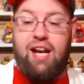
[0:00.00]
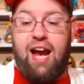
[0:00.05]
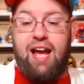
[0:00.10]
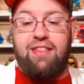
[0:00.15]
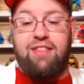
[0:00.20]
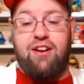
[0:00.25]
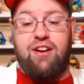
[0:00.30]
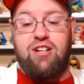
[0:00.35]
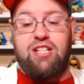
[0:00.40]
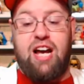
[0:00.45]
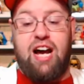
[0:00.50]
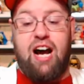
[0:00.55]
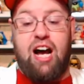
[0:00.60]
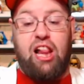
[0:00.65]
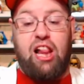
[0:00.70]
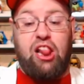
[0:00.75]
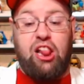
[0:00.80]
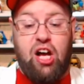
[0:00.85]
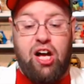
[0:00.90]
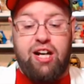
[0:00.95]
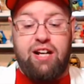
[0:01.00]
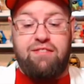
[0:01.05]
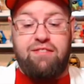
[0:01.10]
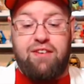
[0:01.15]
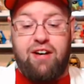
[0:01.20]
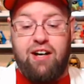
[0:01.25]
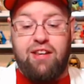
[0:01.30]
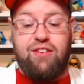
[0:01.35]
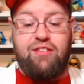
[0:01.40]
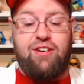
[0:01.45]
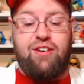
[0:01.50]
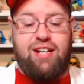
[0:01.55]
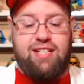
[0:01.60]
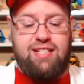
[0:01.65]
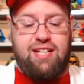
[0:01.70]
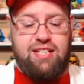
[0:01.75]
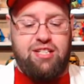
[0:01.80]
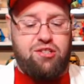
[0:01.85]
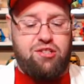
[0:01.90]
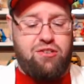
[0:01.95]
and there's a lot of other
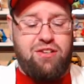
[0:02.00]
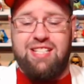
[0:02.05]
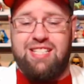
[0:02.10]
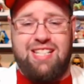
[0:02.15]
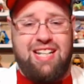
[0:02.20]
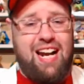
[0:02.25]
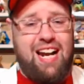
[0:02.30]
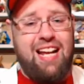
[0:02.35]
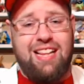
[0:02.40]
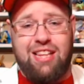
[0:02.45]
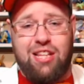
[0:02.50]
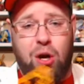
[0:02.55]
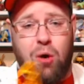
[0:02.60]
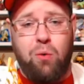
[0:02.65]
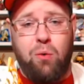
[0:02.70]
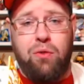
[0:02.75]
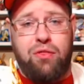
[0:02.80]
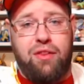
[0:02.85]
accessories that I don't